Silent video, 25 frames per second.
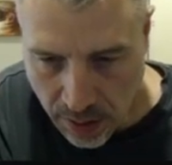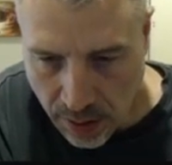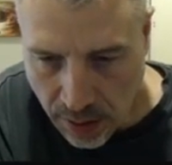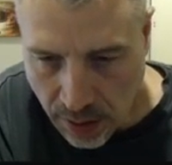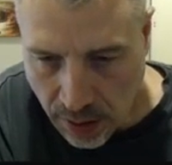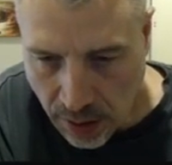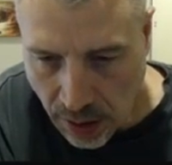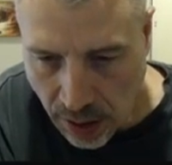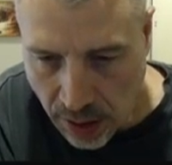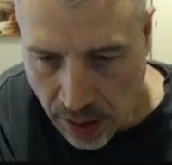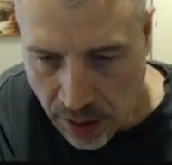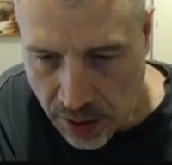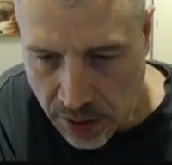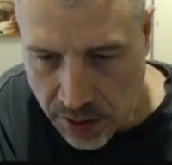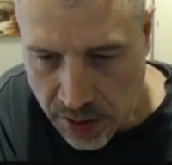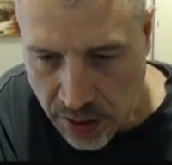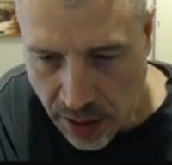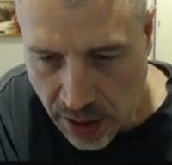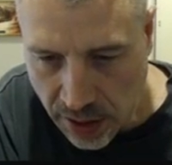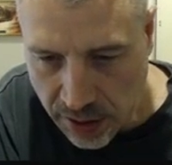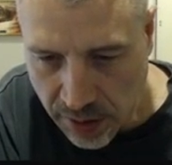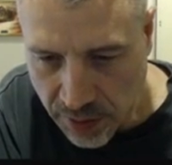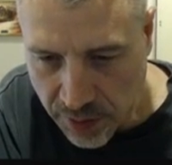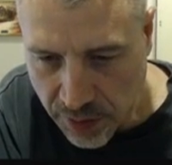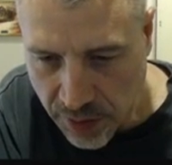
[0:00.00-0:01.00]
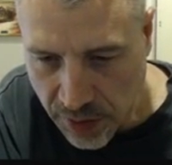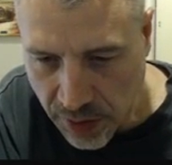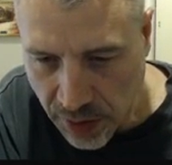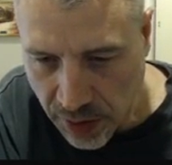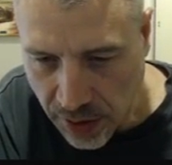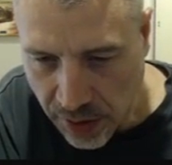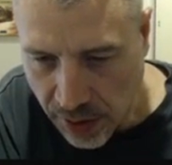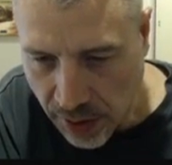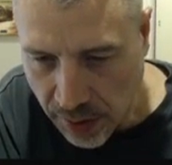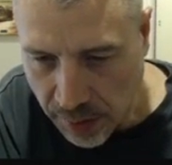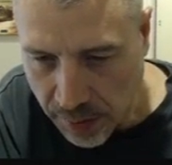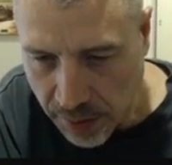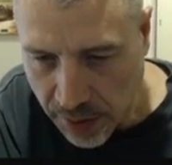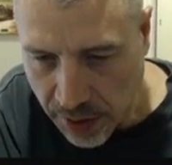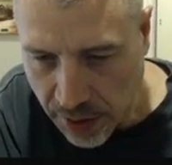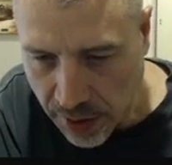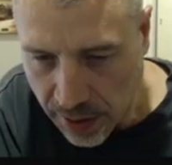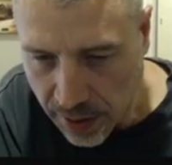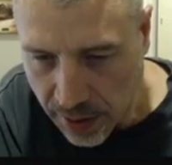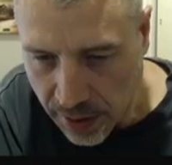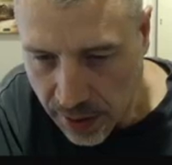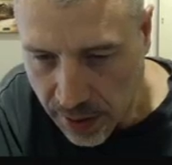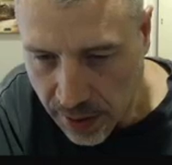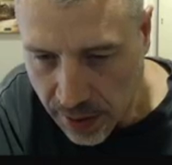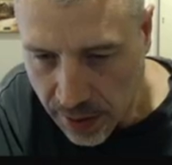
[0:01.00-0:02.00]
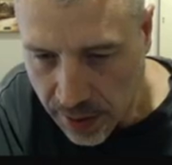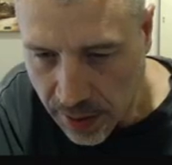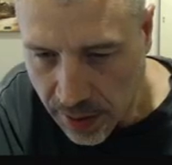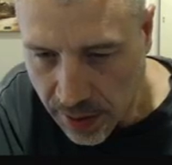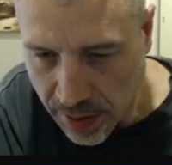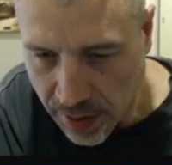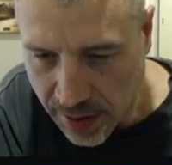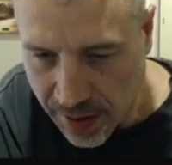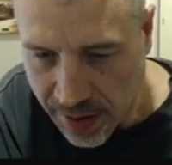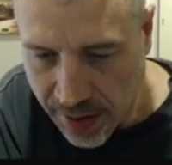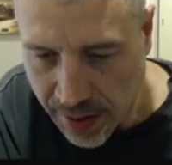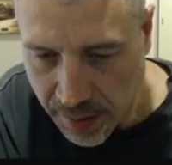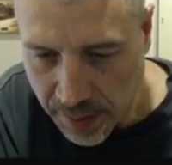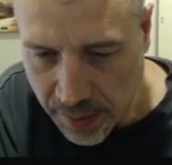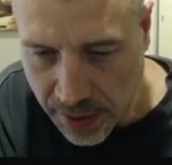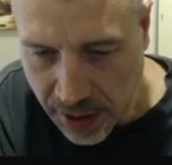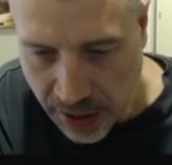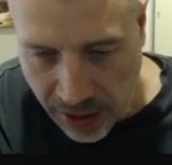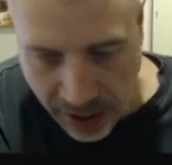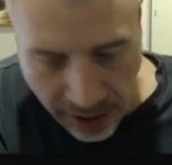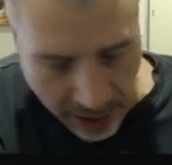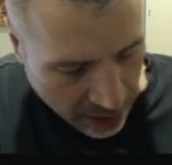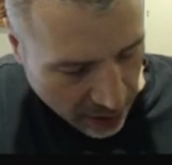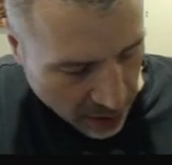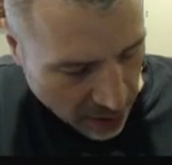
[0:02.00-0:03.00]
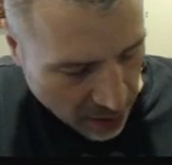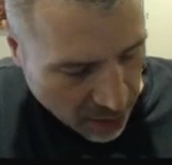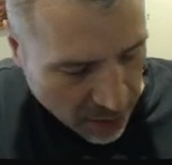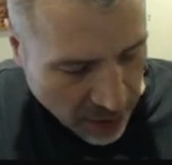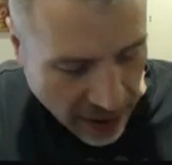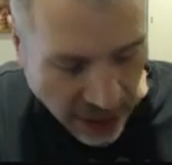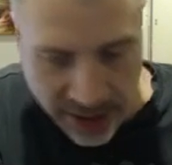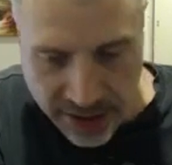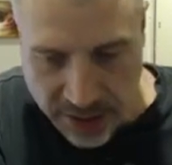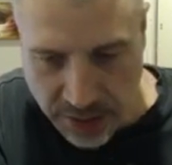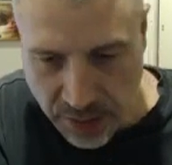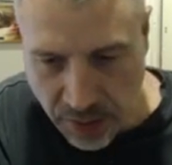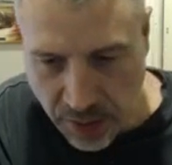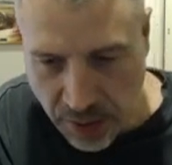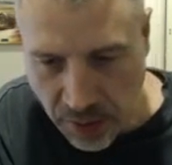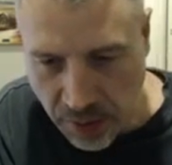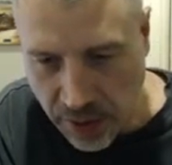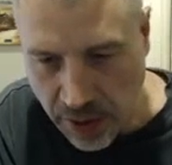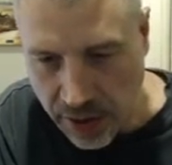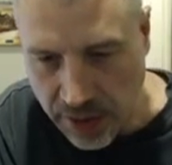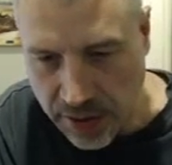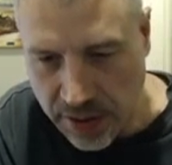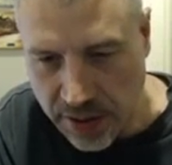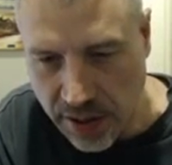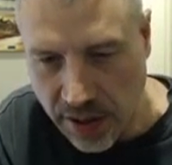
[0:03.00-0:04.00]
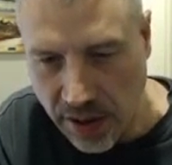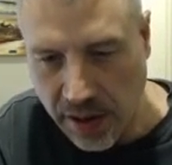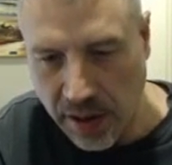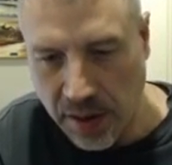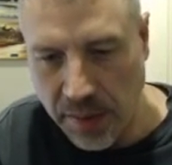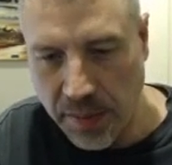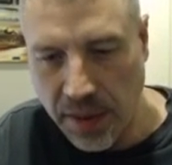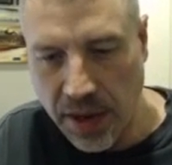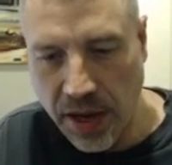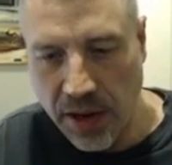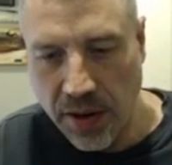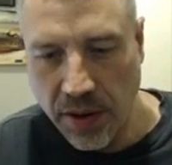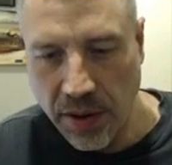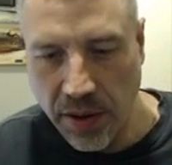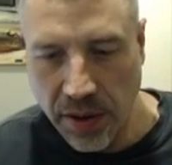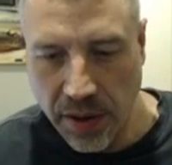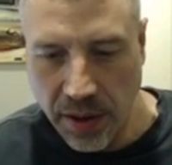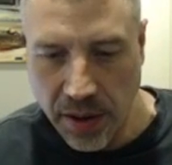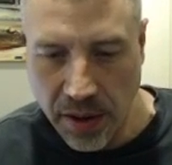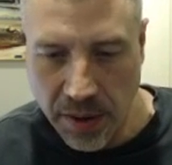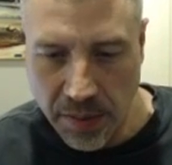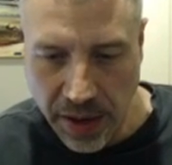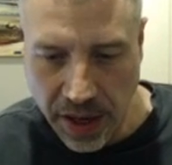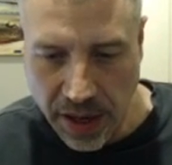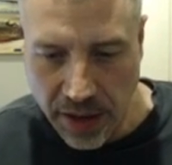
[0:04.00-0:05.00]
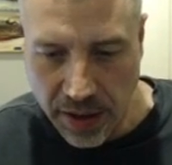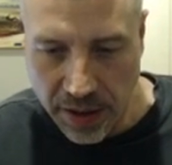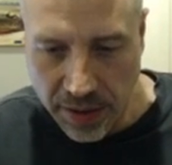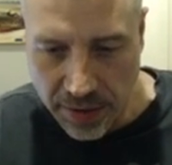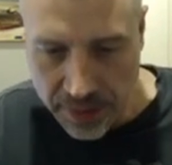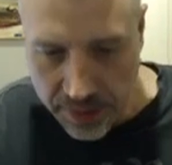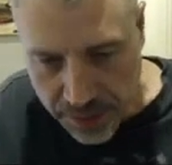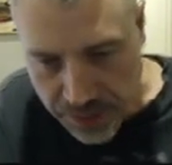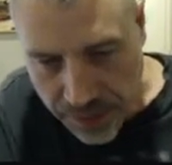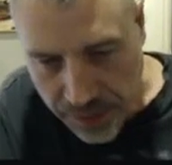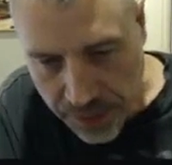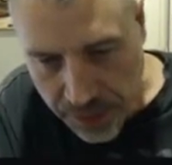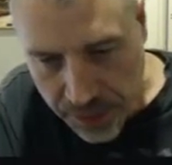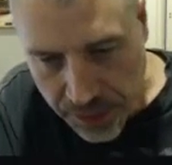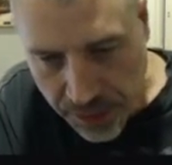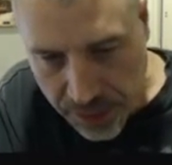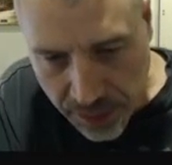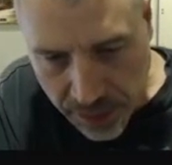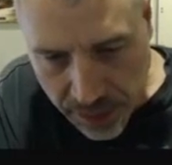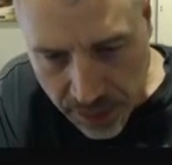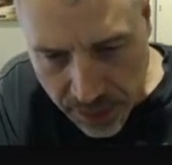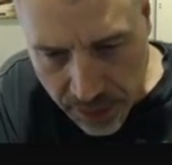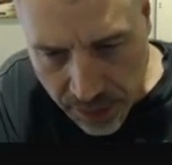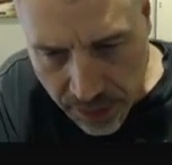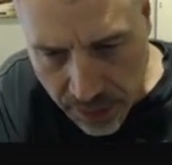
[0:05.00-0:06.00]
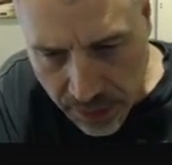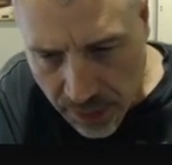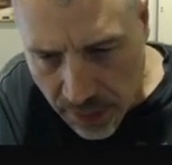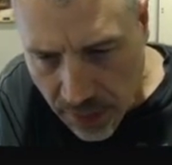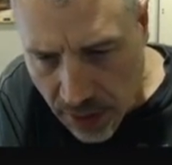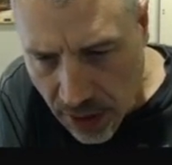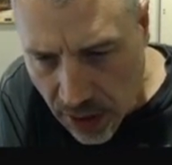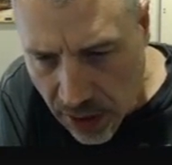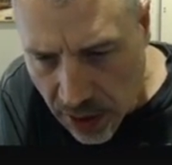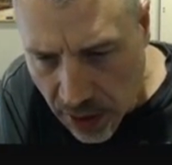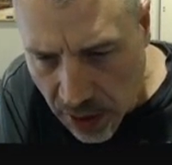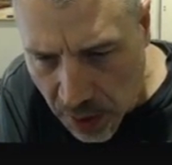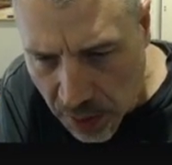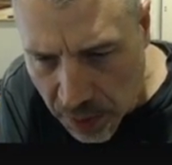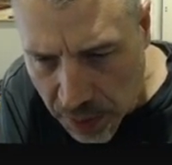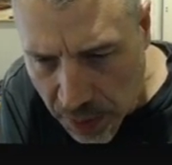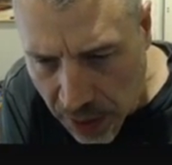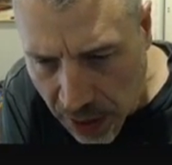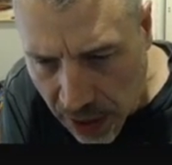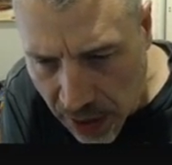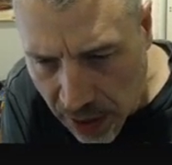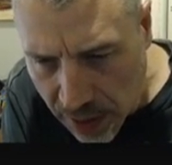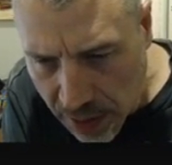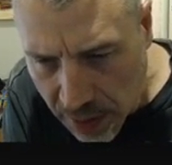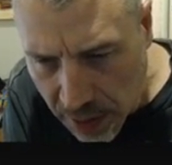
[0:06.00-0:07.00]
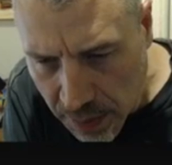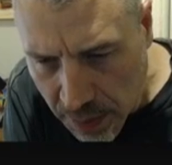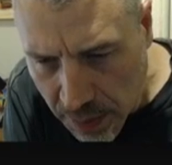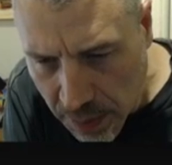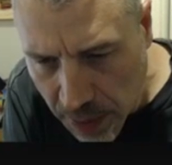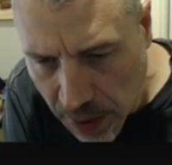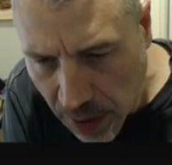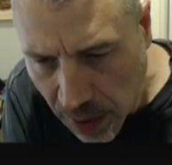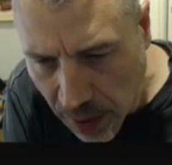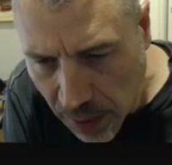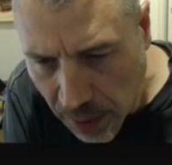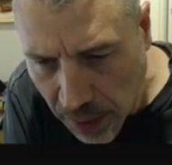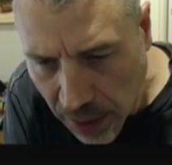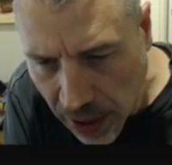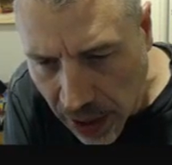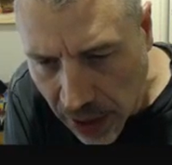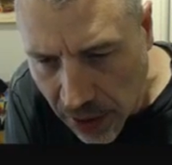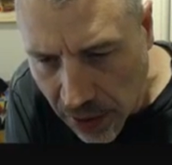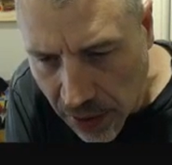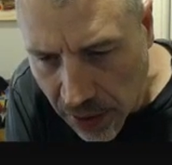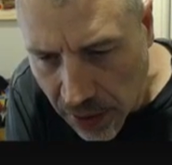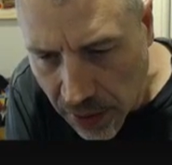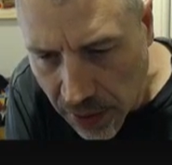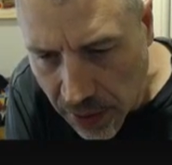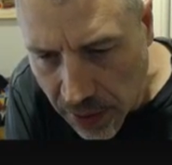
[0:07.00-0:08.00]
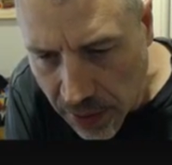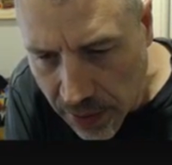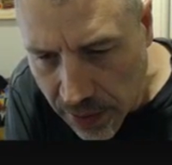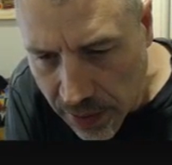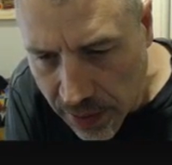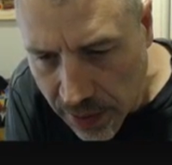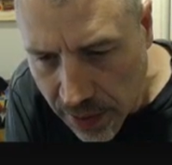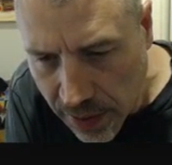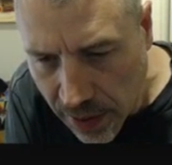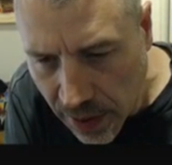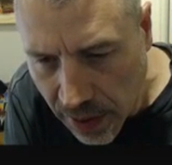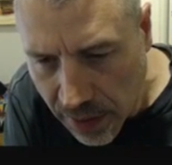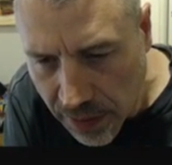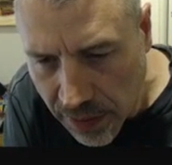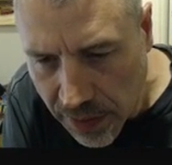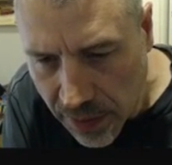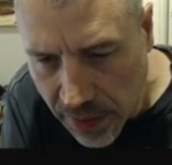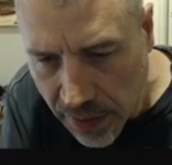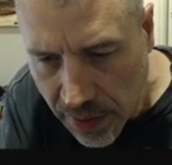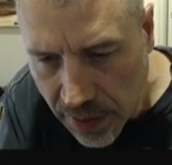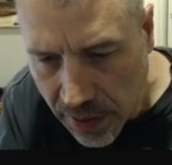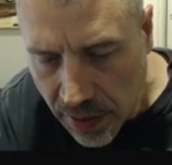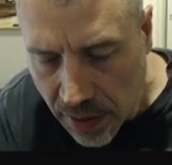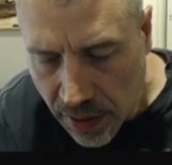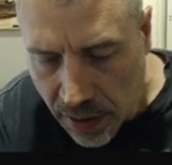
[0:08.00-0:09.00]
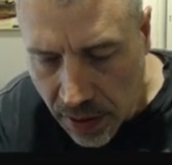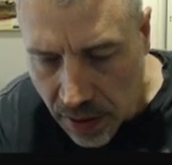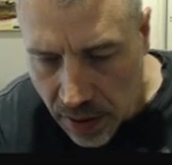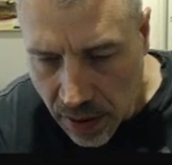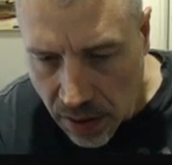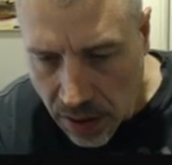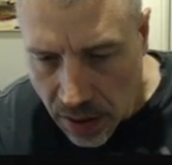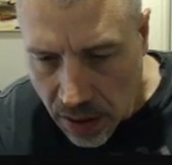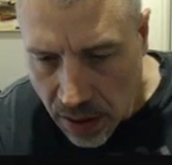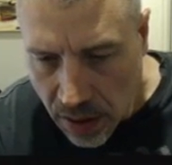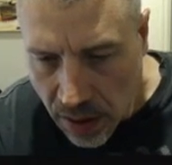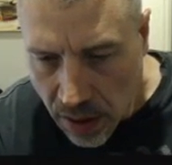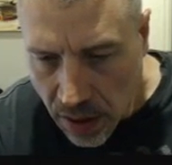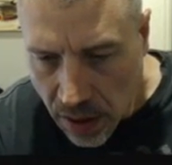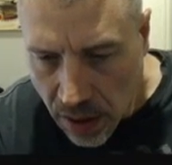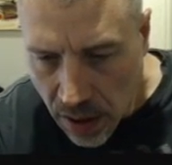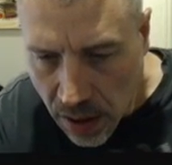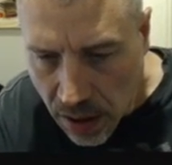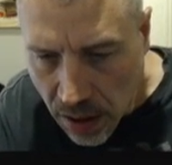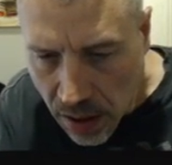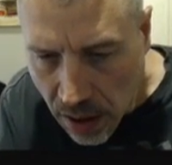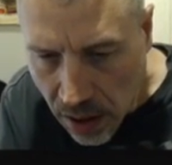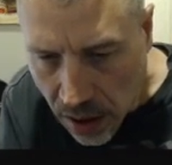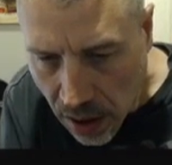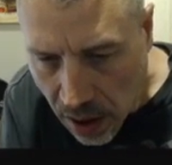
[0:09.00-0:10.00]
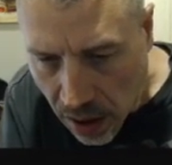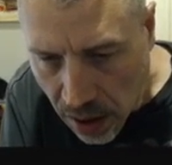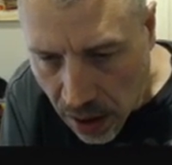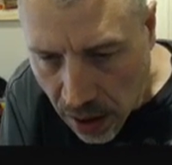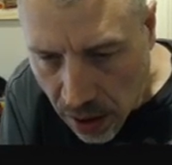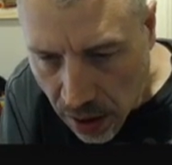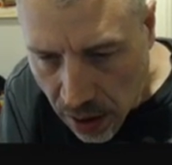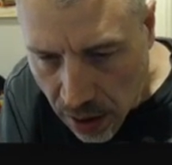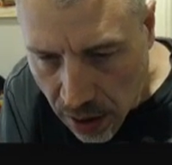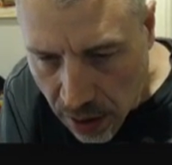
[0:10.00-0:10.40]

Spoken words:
Yeah, you know, Dr. Feelgood, I'm gonna kind of go back to what we were talking about earlier about, you know, being on my own and stuff, and I